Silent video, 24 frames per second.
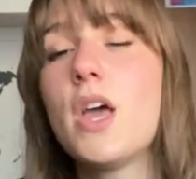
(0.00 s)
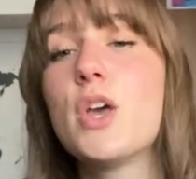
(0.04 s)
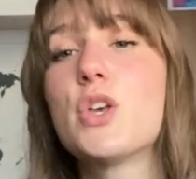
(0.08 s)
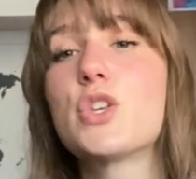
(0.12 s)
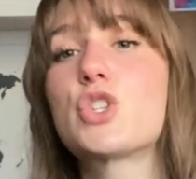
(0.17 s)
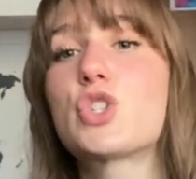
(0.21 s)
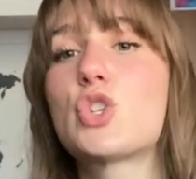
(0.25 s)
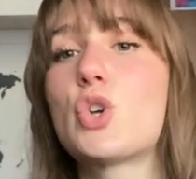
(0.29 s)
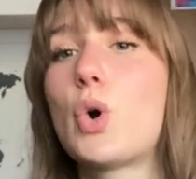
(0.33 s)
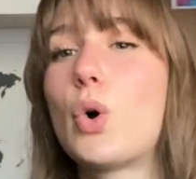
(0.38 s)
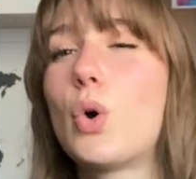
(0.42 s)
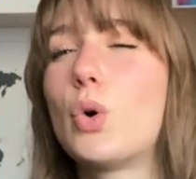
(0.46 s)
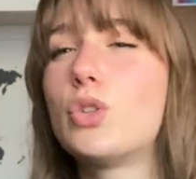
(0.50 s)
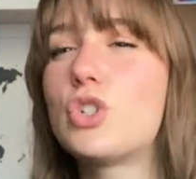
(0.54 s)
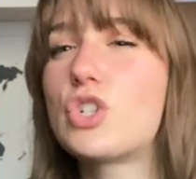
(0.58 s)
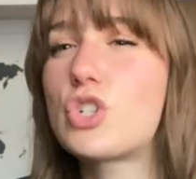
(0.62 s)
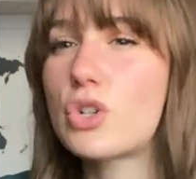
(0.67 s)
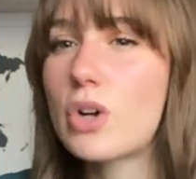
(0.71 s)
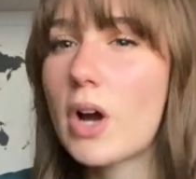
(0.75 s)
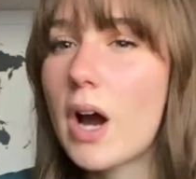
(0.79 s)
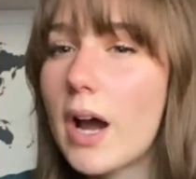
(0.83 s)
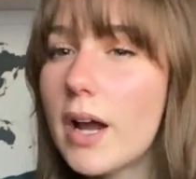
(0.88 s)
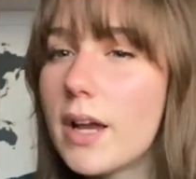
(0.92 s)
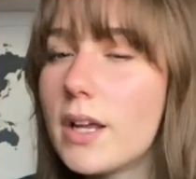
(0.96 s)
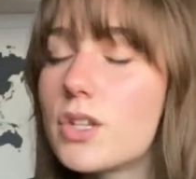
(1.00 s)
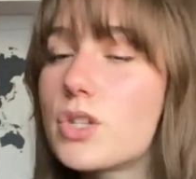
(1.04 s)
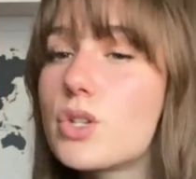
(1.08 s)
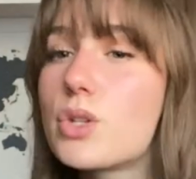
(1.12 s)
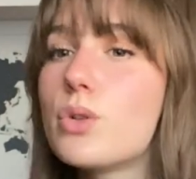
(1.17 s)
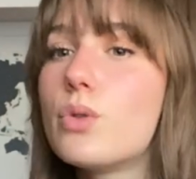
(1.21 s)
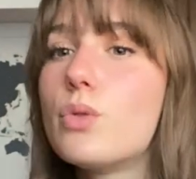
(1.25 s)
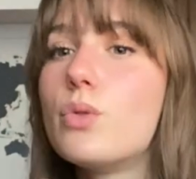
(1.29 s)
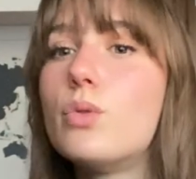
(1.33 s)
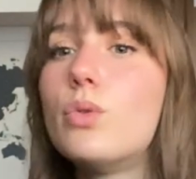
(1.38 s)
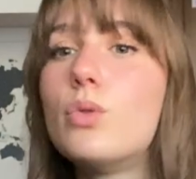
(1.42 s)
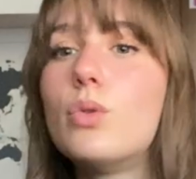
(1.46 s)
So try
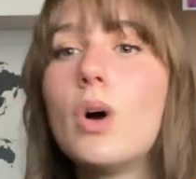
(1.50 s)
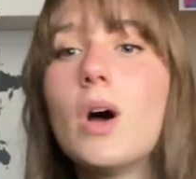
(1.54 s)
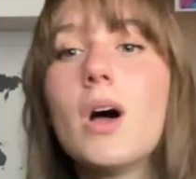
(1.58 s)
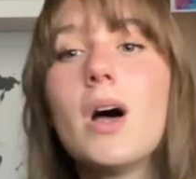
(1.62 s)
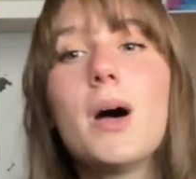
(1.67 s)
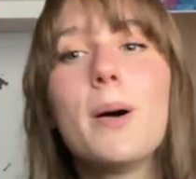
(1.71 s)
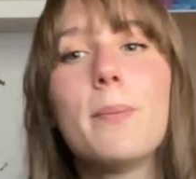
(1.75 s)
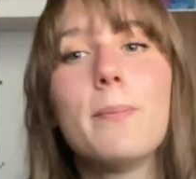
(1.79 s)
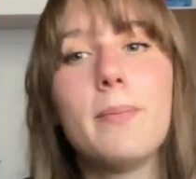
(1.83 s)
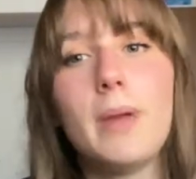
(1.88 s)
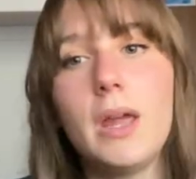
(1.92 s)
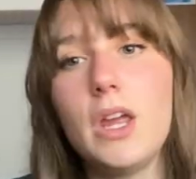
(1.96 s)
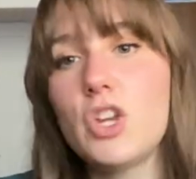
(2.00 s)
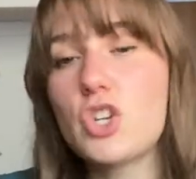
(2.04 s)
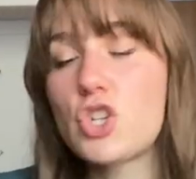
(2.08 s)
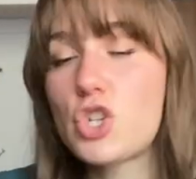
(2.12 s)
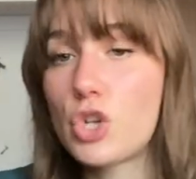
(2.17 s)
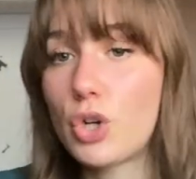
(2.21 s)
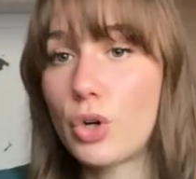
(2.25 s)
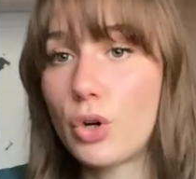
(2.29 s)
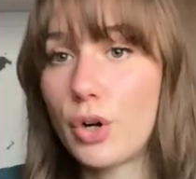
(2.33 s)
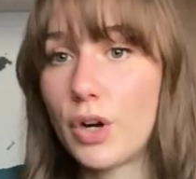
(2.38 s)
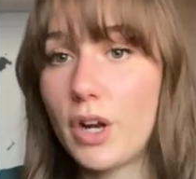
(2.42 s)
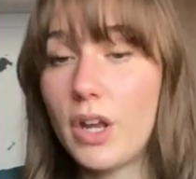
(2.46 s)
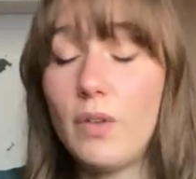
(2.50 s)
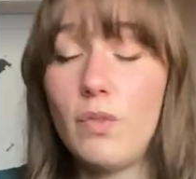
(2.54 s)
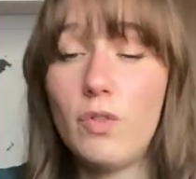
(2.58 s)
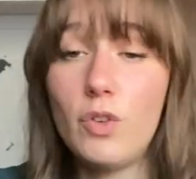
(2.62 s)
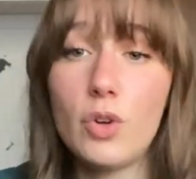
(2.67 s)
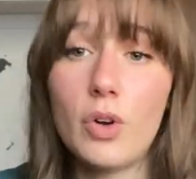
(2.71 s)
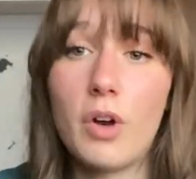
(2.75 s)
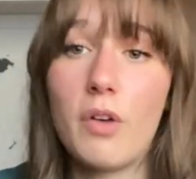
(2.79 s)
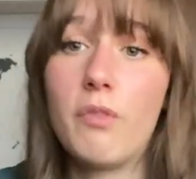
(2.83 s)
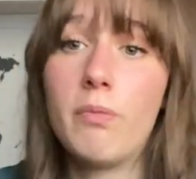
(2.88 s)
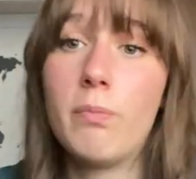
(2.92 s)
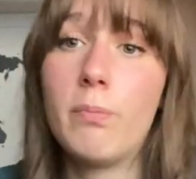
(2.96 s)
to make sure if
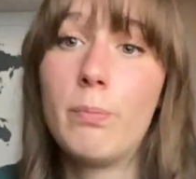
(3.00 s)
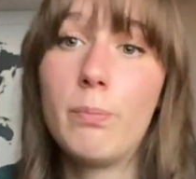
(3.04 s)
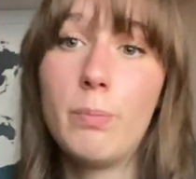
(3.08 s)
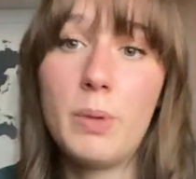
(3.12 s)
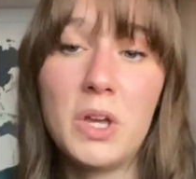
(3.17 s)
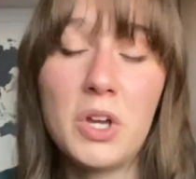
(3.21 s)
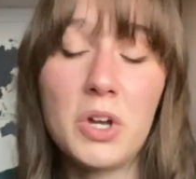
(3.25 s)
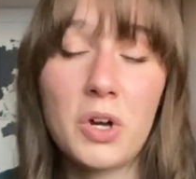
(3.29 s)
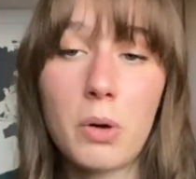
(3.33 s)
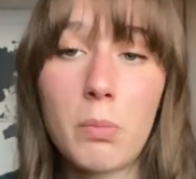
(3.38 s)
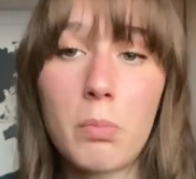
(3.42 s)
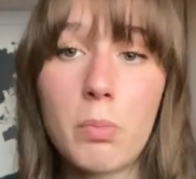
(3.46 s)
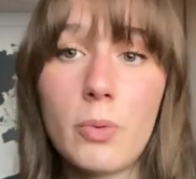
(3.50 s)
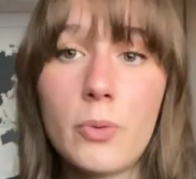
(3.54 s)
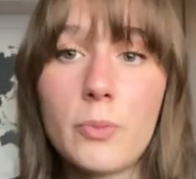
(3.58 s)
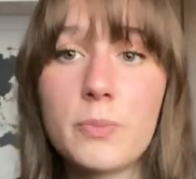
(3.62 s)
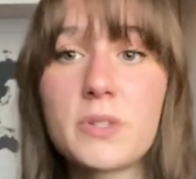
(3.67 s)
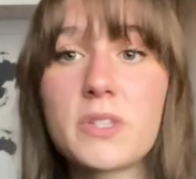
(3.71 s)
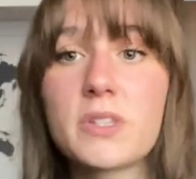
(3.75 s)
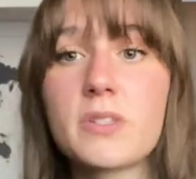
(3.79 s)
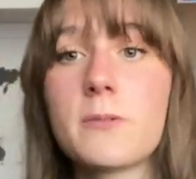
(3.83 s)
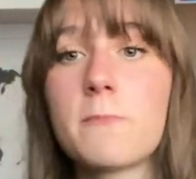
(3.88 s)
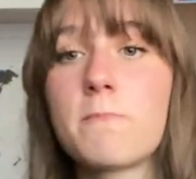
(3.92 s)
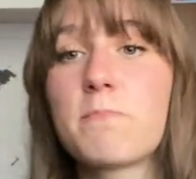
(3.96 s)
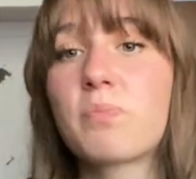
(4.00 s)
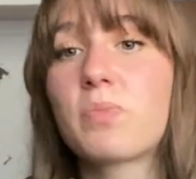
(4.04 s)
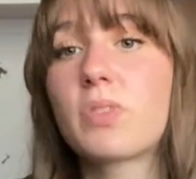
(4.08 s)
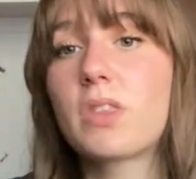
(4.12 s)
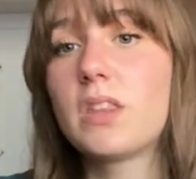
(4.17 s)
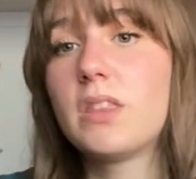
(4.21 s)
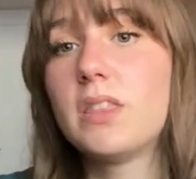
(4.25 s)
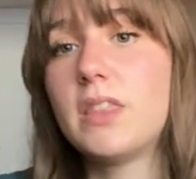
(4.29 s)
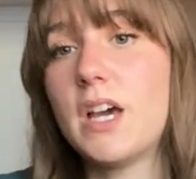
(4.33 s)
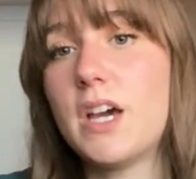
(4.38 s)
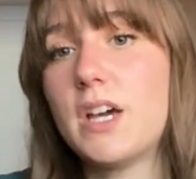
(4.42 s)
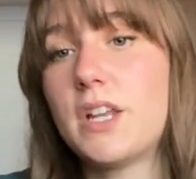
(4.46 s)
you have bigger boobs
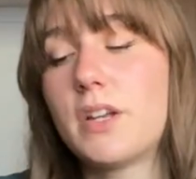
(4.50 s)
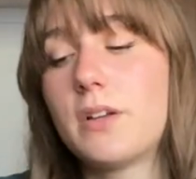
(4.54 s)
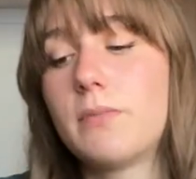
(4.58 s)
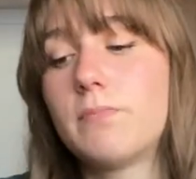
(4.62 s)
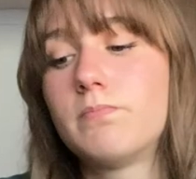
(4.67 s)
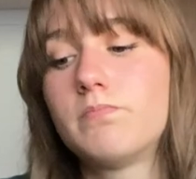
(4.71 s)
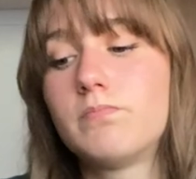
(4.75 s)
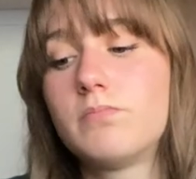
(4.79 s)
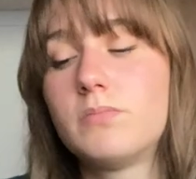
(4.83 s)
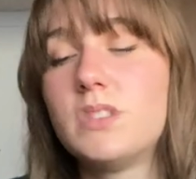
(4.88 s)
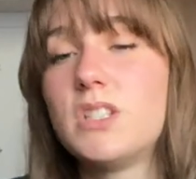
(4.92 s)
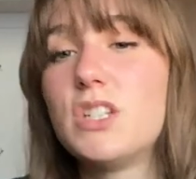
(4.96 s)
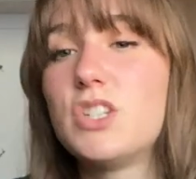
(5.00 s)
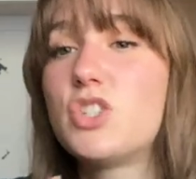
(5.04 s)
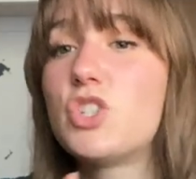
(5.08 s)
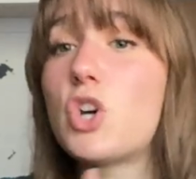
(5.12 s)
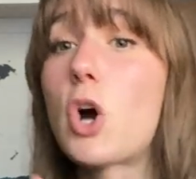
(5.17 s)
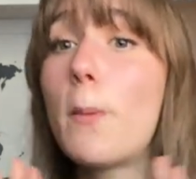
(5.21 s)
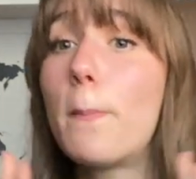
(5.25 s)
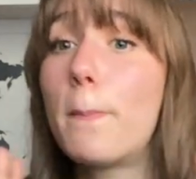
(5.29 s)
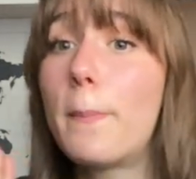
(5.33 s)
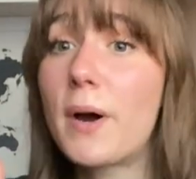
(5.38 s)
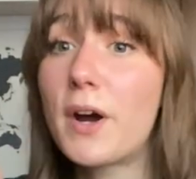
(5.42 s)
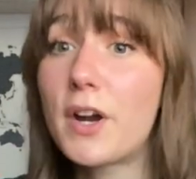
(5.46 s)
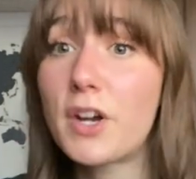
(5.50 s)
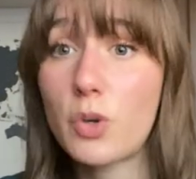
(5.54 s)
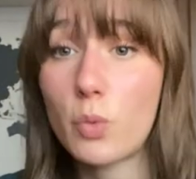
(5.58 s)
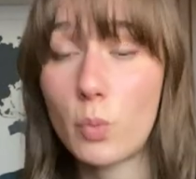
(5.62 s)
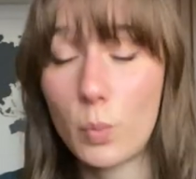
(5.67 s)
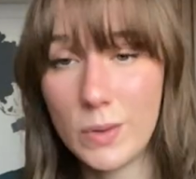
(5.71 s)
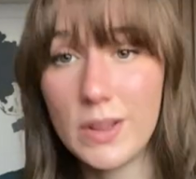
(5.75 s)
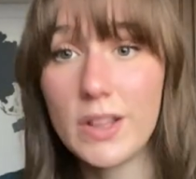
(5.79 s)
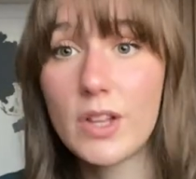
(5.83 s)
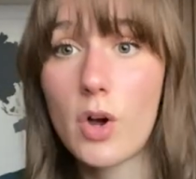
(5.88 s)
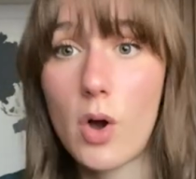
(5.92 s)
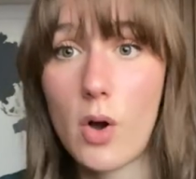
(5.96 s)
that the top part
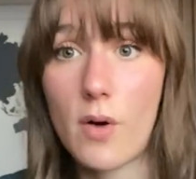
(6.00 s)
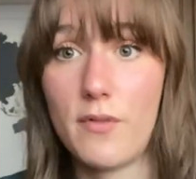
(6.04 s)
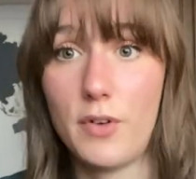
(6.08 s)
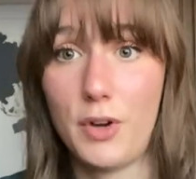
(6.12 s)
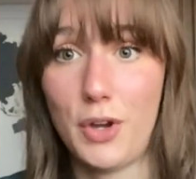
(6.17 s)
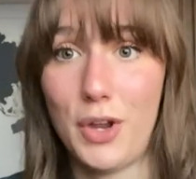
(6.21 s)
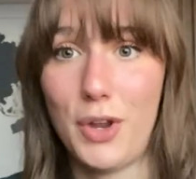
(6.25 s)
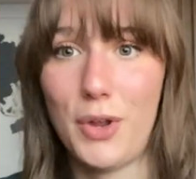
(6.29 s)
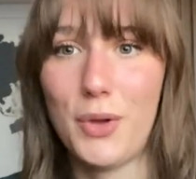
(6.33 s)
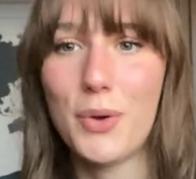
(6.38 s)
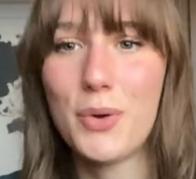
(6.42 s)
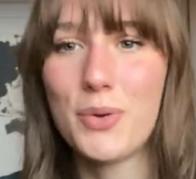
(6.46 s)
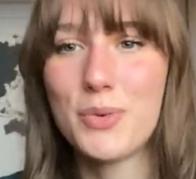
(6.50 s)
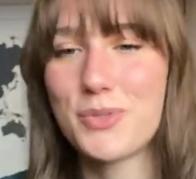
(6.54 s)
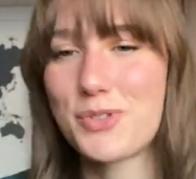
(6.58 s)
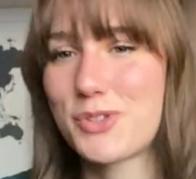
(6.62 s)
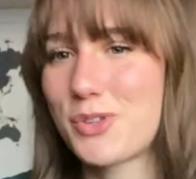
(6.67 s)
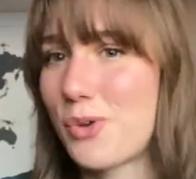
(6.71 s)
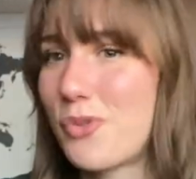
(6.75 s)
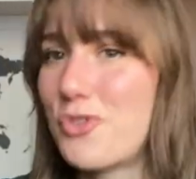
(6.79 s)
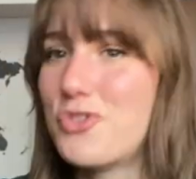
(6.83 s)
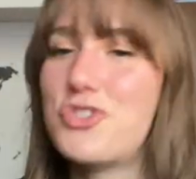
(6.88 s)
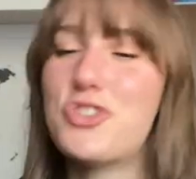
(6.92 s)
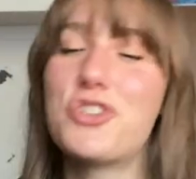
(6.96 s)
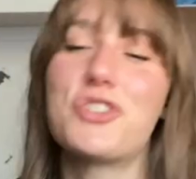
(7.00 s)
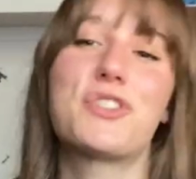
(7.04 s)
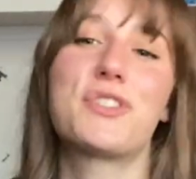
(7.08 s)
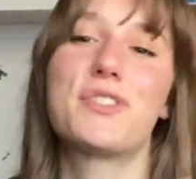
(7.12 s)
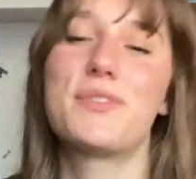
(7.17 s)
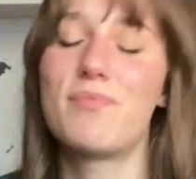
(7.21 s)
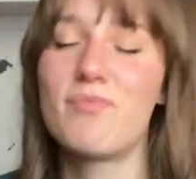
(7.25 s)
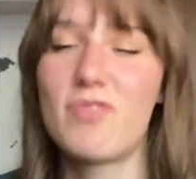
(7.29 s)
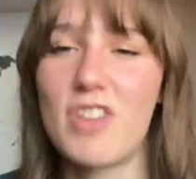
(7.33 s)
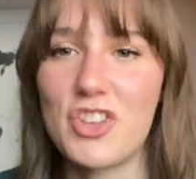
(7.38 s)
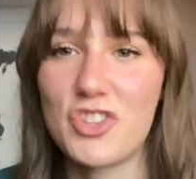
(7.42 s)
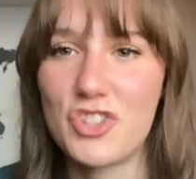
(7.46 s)
will cover you. So
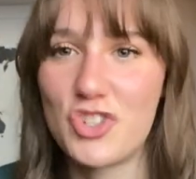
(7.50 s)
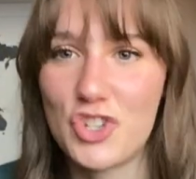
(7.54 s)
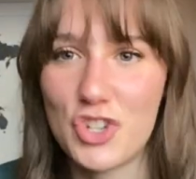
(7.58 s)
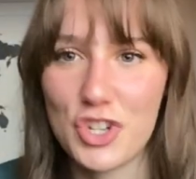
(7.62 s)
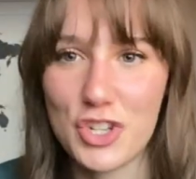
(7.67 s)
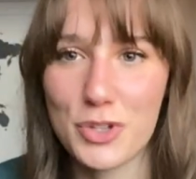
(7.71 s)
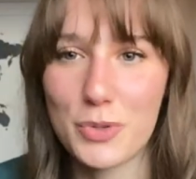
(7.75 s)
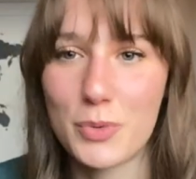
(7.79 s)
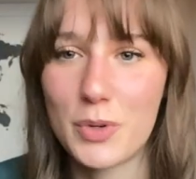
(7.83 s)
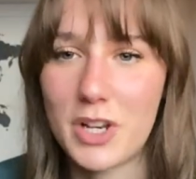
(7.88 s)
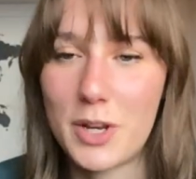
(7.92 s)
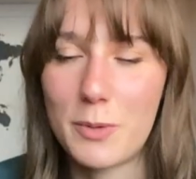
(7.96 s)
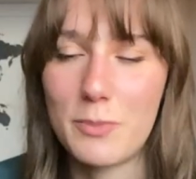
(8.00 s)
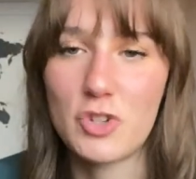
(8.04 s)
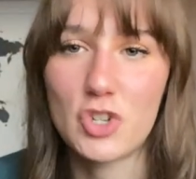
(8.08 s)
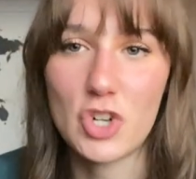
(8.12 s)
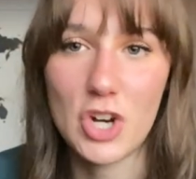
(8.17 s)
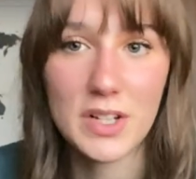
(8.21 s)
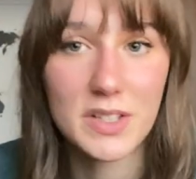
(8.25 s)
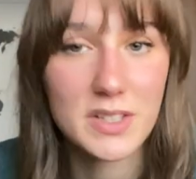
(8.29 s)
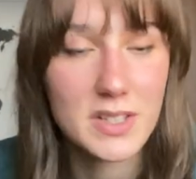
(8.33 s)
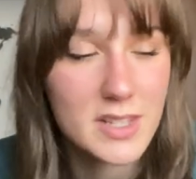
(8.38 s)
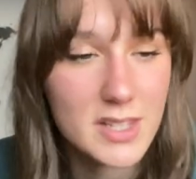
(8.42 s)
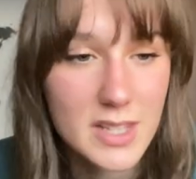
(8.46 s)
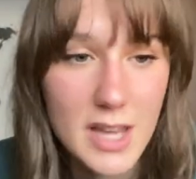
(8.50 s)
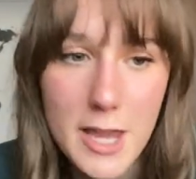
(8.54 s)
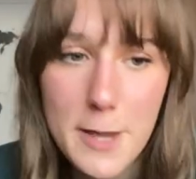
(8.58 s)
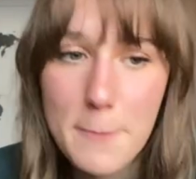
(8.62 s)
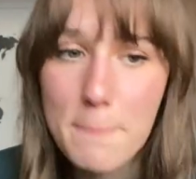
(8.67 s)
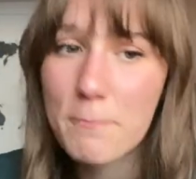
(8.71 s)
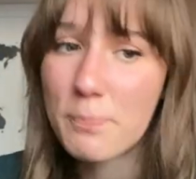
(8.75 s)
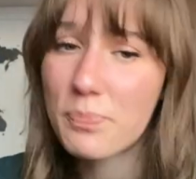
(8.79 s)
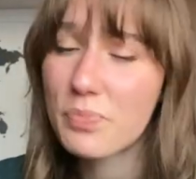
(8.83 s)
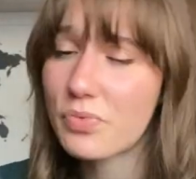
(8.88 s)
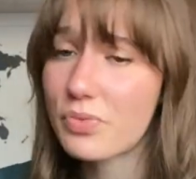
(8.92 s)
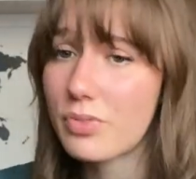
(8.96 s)
that's just what I'm trying to say.